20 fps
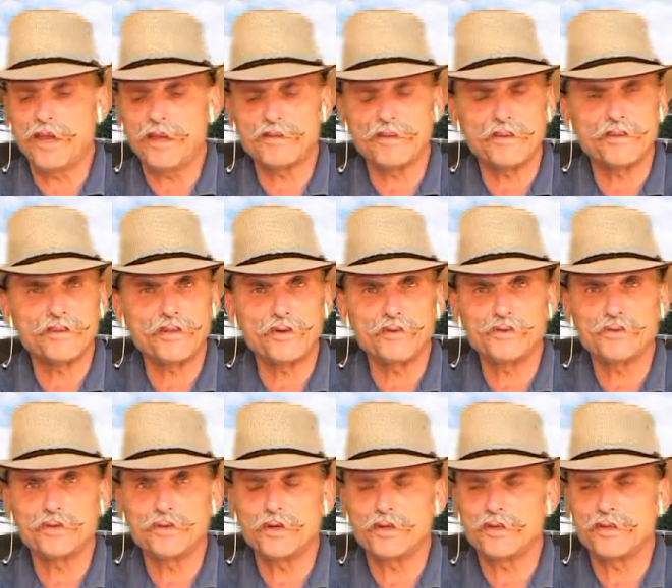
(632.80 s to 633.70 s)
Yes, it's so
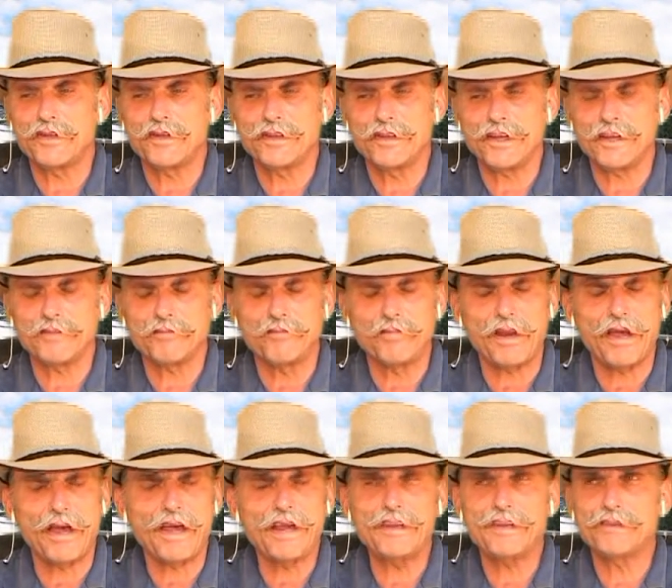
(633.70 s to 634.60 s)
true, because that
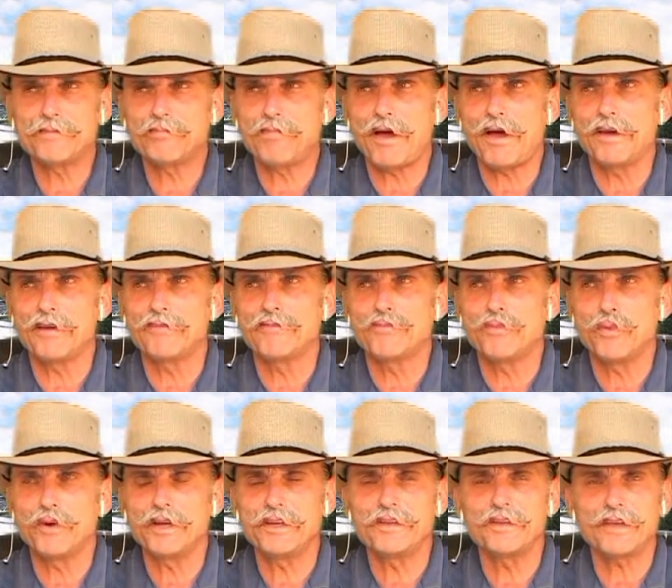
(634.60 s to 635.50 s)
blind spot
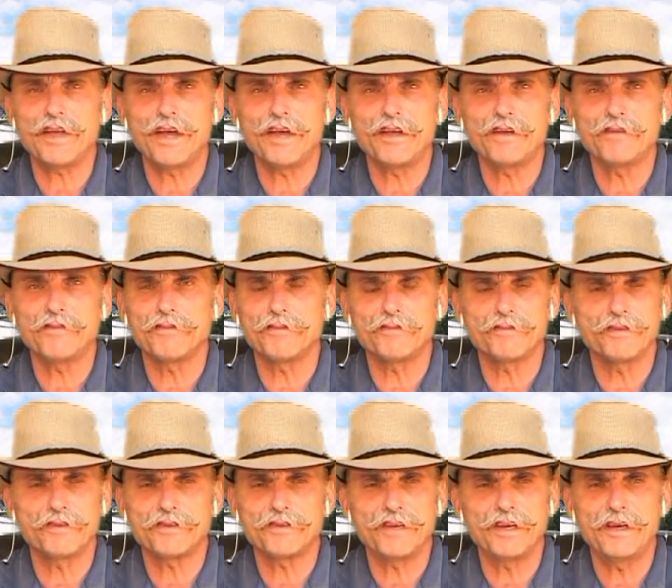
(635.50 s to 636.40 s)
avoidance,
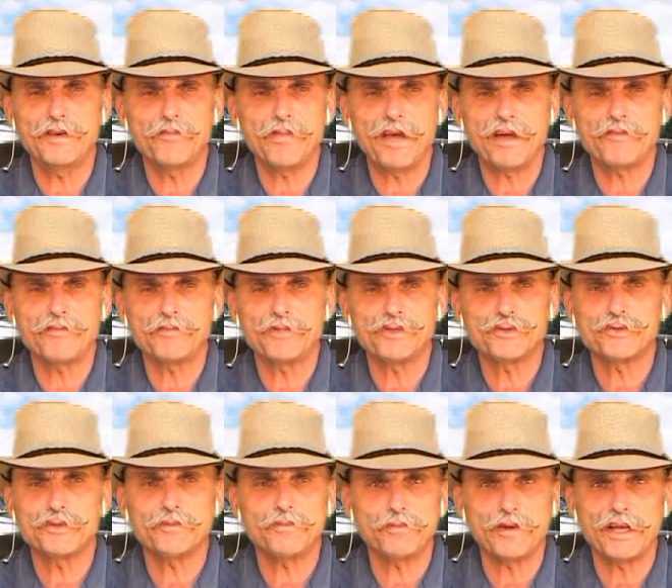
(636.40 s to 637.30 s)
just getting back from a
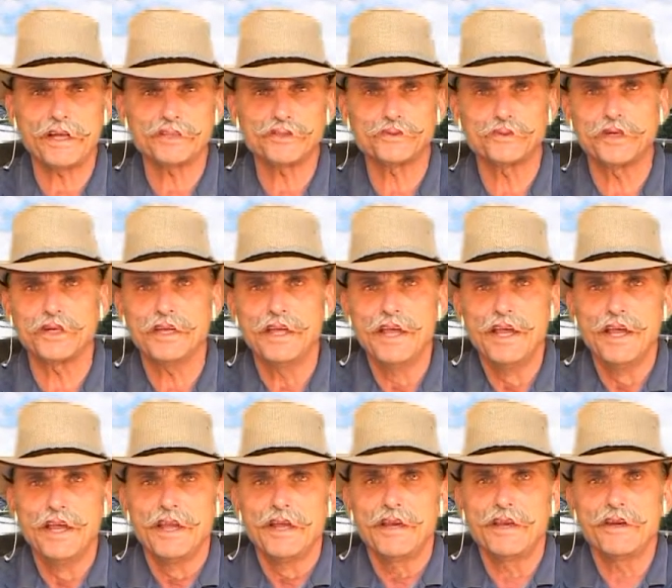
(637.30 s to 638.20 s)
trip last week,
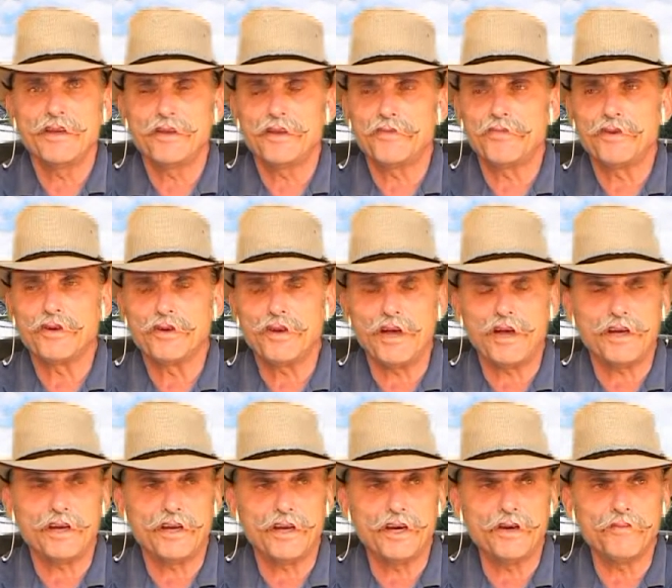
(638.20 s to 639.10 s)
you know, if you're
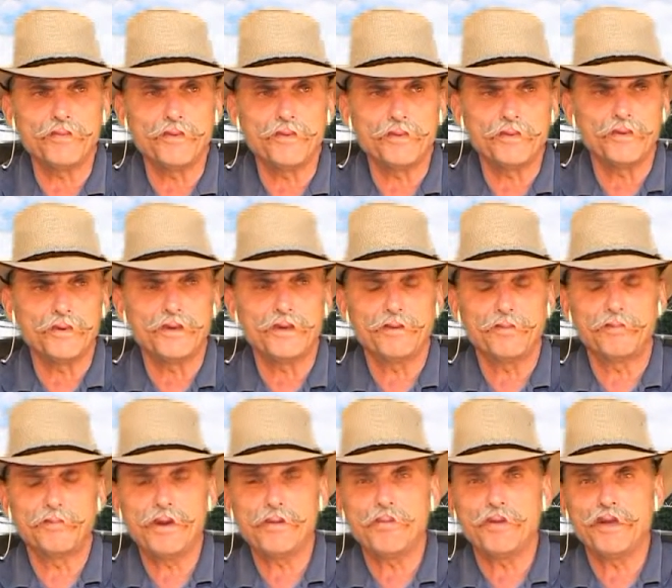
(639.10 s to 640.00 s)
not careful,
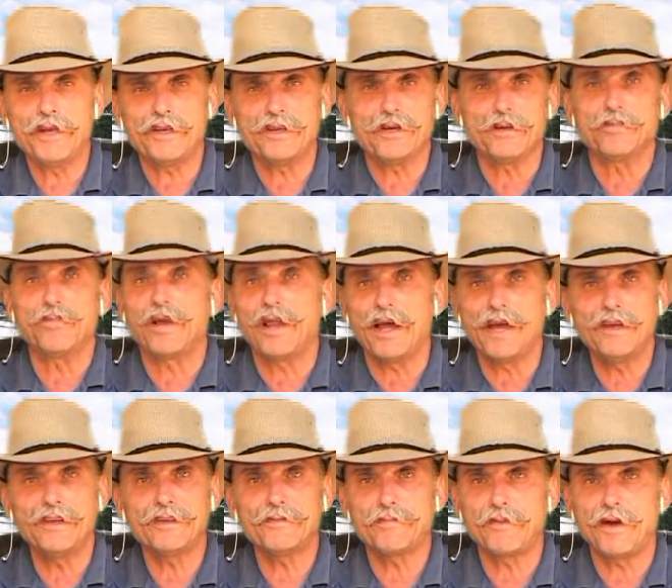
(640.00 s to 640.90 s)
people get in your
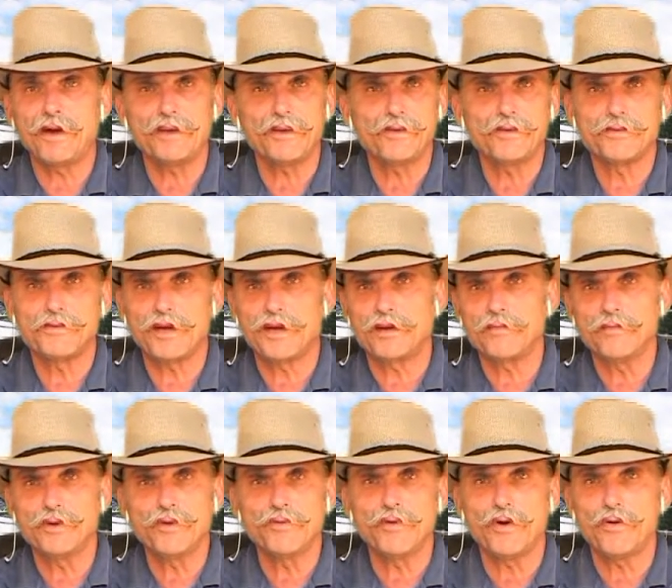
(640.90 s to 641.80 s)
blind spot, you try to
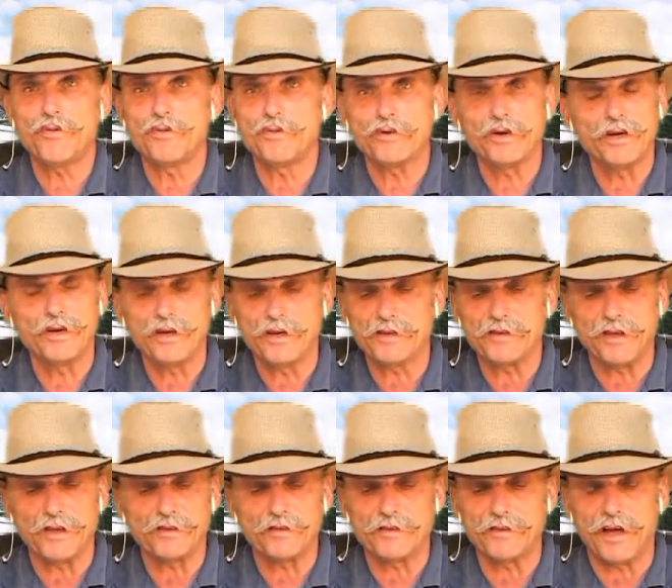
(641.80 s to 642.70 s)
move over, and
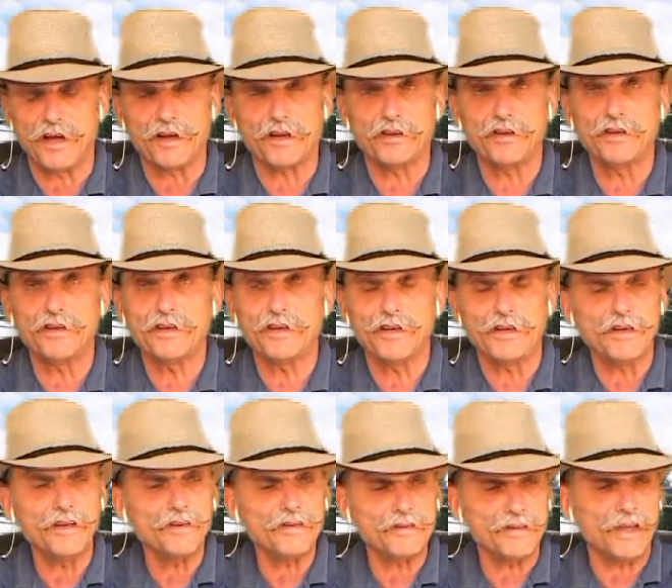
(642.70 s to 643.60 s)
it's not good,
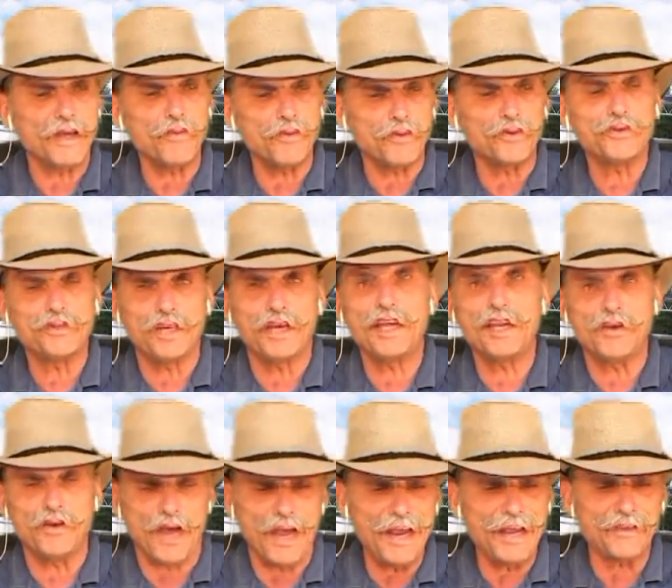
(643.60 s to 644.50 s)
and this thing will tell
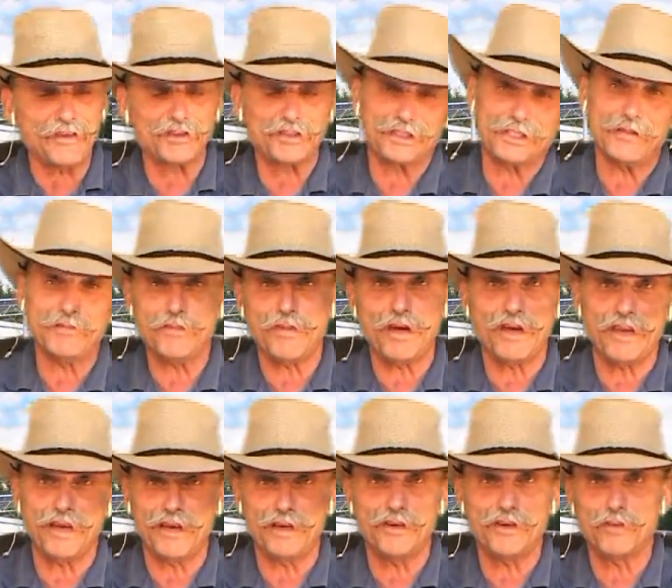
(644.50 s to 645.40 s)
you, hey, there's
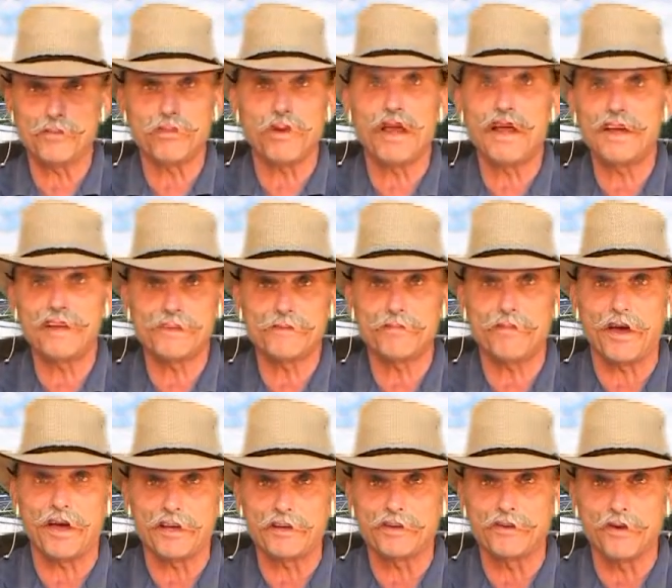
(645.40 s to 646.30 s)
somebody in your blind
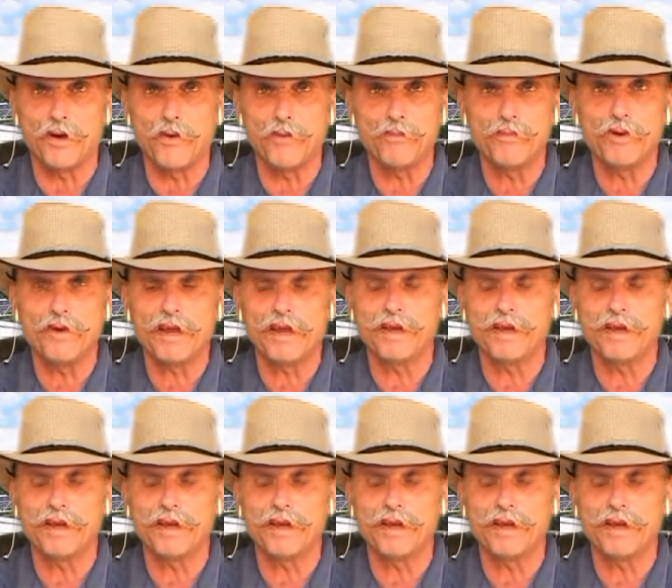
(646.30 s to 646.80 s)
spot, don't move.